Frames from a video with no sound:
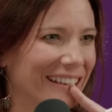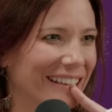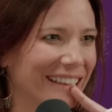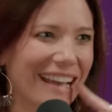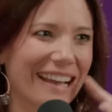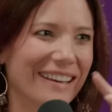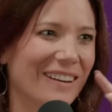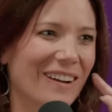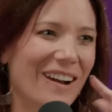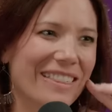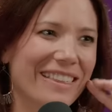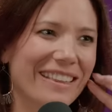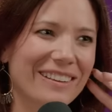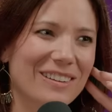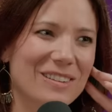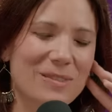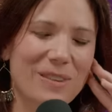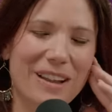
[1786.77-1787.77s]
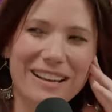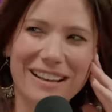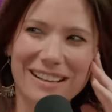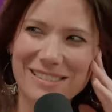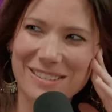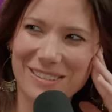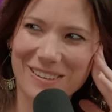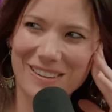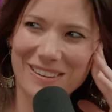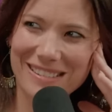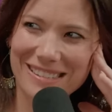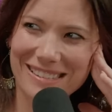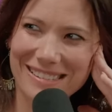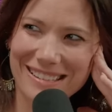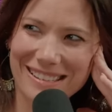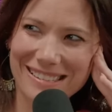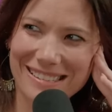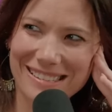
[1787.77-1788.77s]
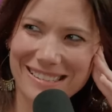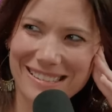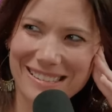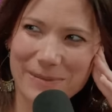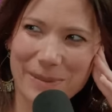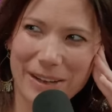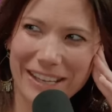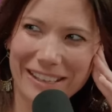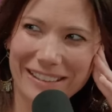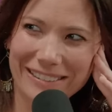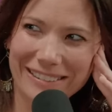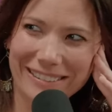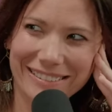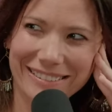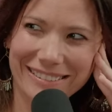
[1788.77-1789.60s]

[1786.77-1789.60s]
Yeah, no, I think there's way nicer cars than Teslas in my head.